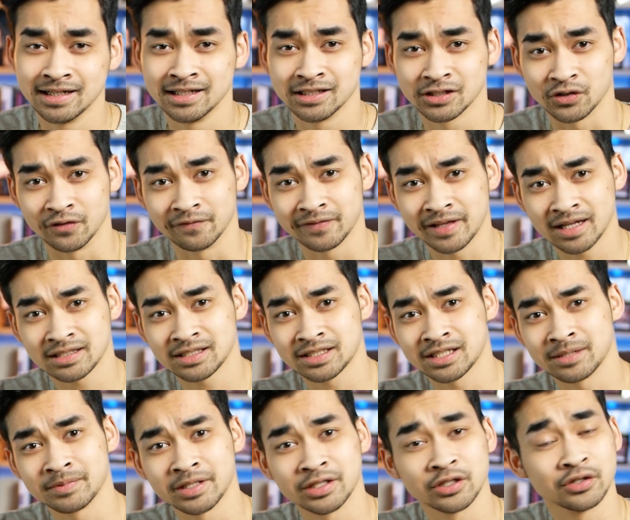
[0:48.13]
So if that's
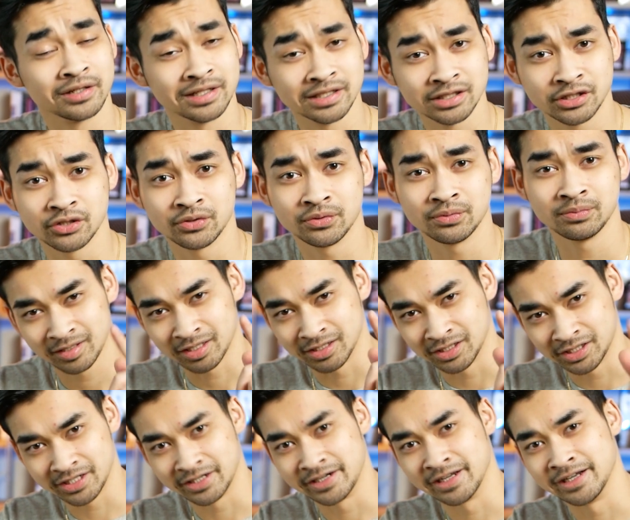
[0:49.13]
something you're into,
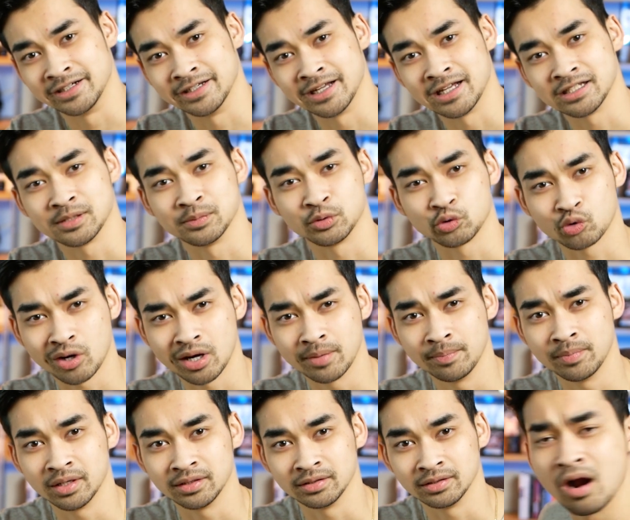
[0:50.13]
consider hitting that subscribe
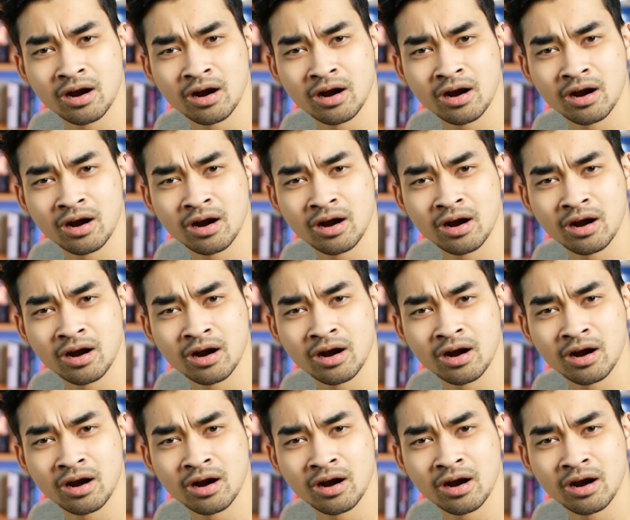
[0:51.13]
button.